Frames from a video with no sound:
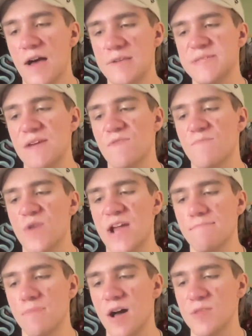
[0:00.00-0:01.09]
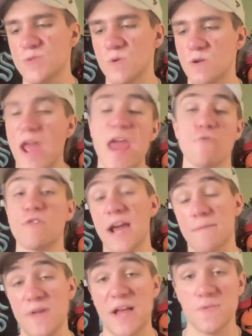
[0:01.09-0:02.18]
Same with Brandon Montour. Aaron
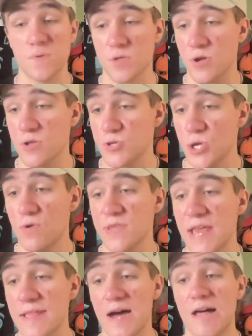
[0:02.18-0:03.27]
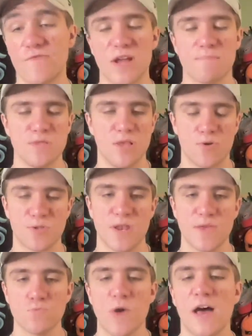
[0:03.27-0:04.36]
Ekblad's looked good too. And then Oliver Ekman-Larsson
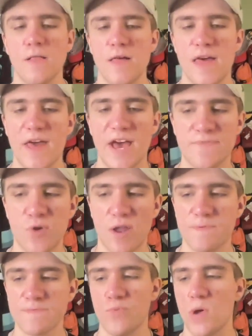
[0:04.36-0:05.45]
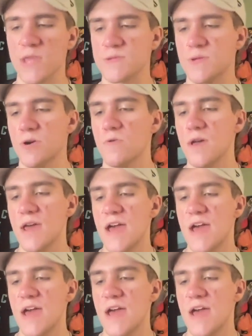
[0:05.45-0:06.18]
as well has put up some points too.